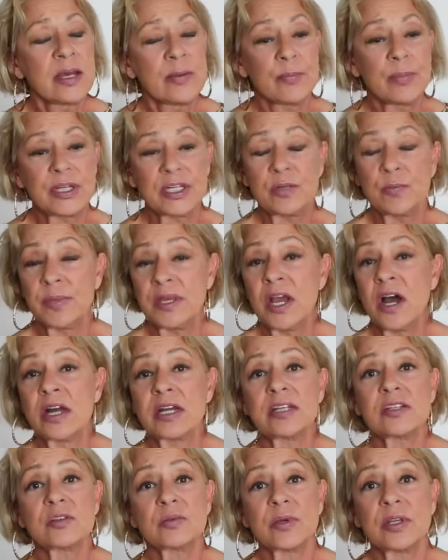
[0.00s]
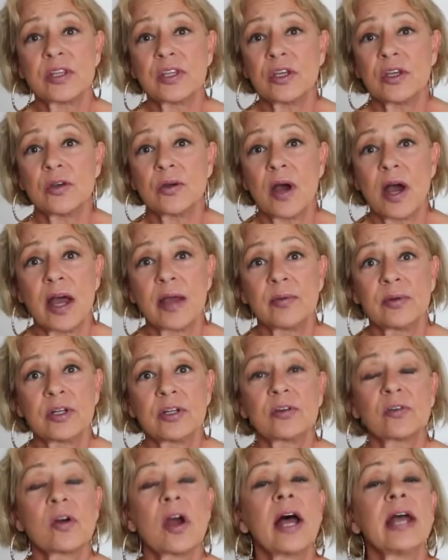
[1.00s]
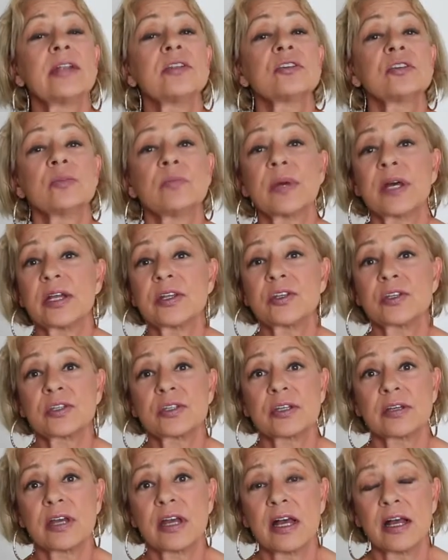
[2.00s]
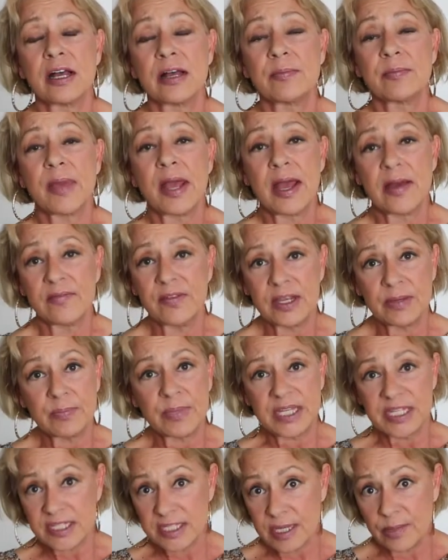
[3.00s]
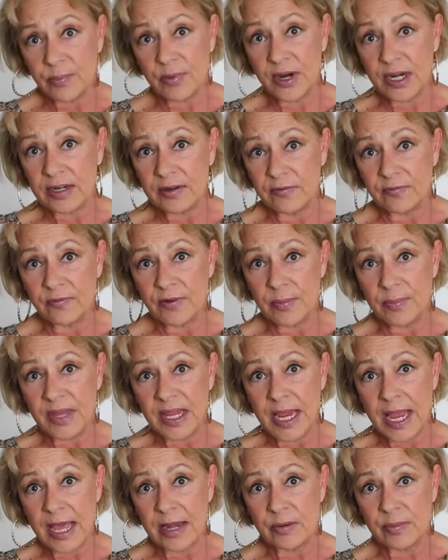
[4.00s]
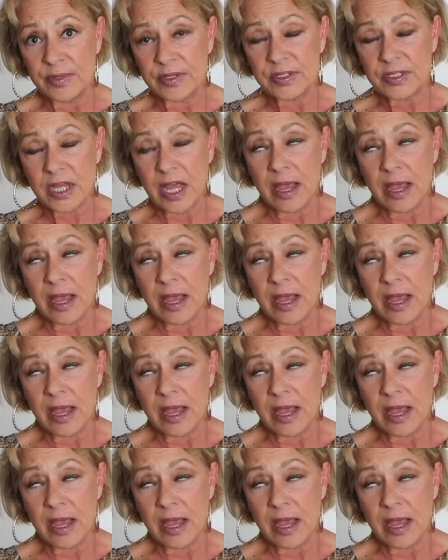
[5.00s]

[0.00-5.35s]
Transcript: But to be honest with you, I would cry too much having been separated from the animals.